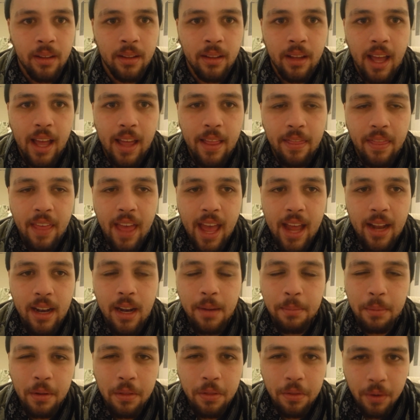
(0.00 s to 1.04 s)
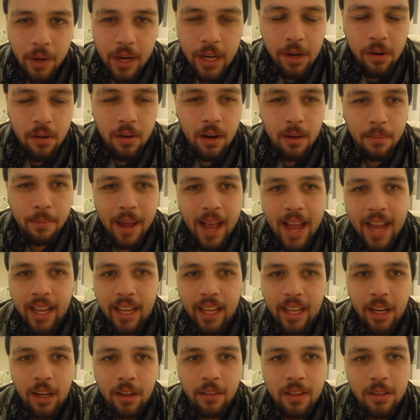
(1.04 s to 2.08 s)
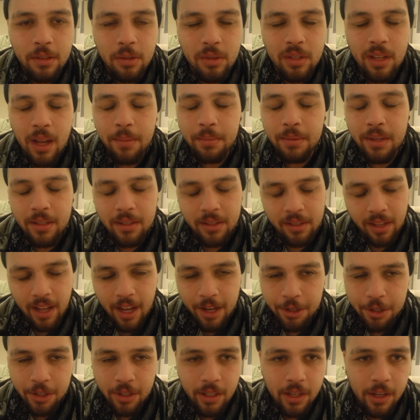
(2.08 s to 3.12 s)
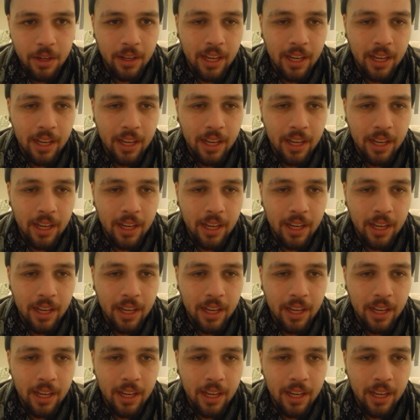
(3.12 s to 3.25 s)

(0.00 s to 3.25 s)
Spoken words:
And then number 3 quarterback, this is up to discussion.